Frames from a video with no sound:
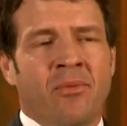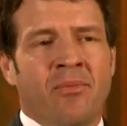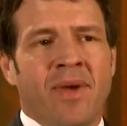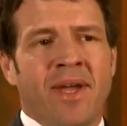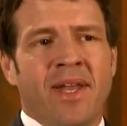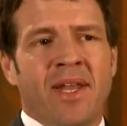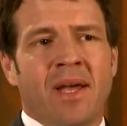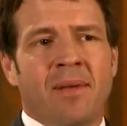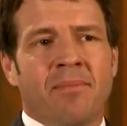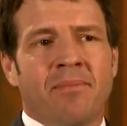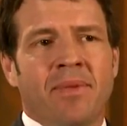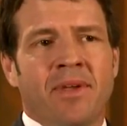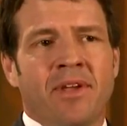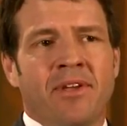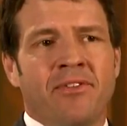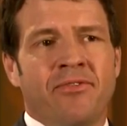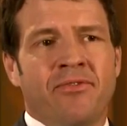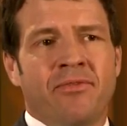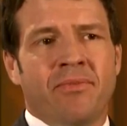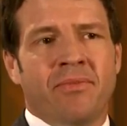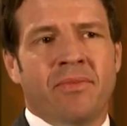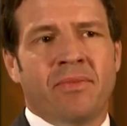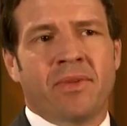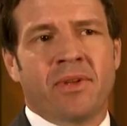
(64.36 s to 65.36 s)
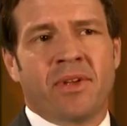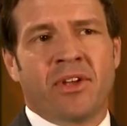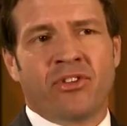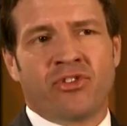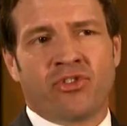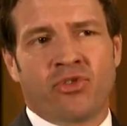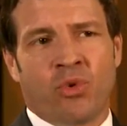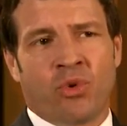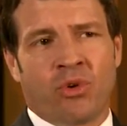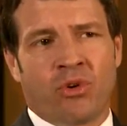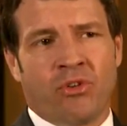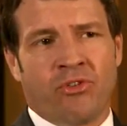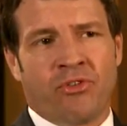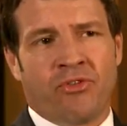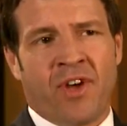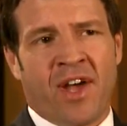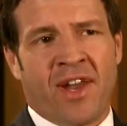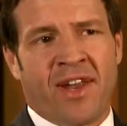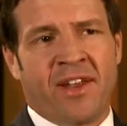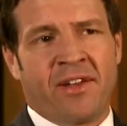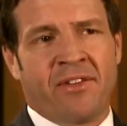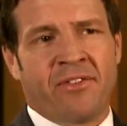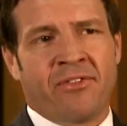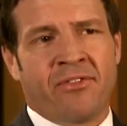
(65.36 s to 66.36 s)
may not be historical
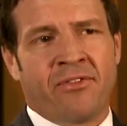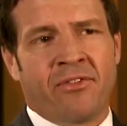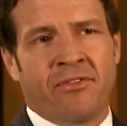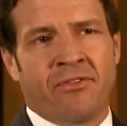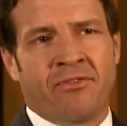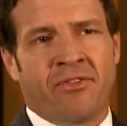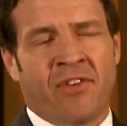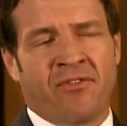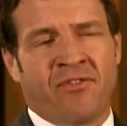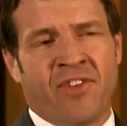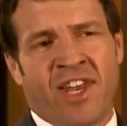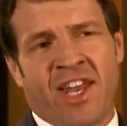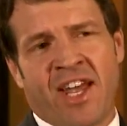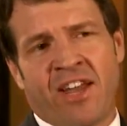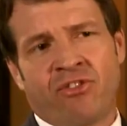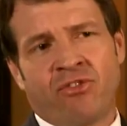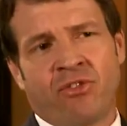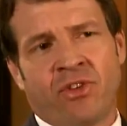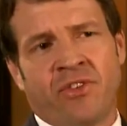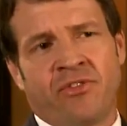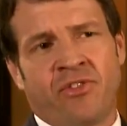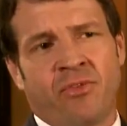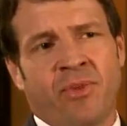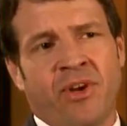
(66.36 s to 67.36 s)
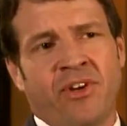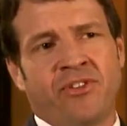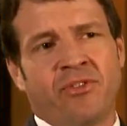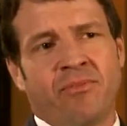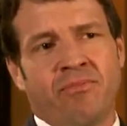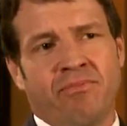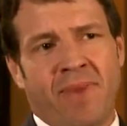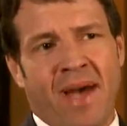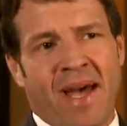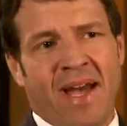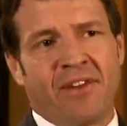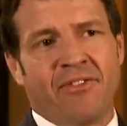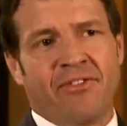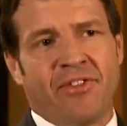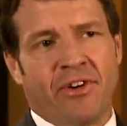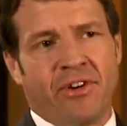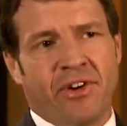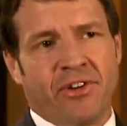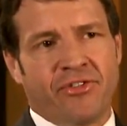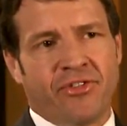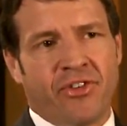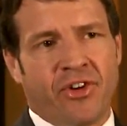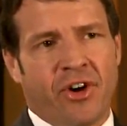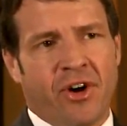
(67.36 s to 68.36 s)
fina financial information back
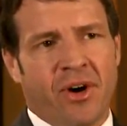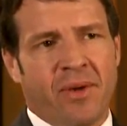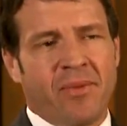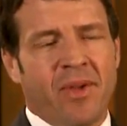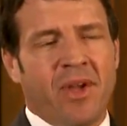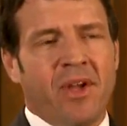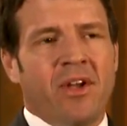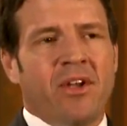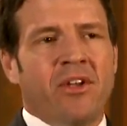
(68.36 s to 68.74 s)
very far.